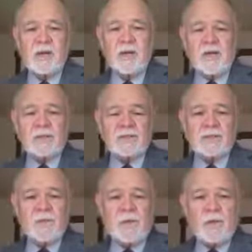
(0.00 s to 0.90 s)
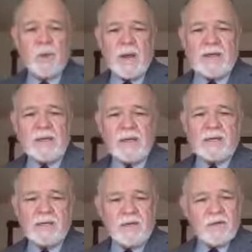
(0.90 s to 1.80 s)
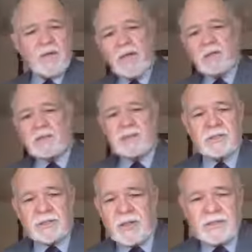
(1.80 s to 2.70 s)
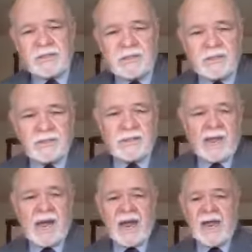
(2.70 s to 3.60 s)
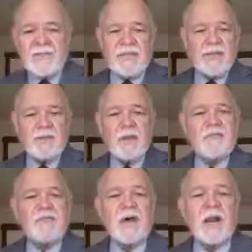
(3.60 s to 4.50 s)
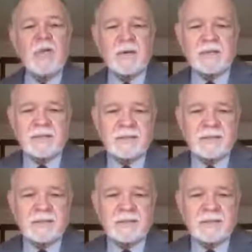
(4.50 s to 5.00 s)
And so we wait until the culture changes and then we follow it.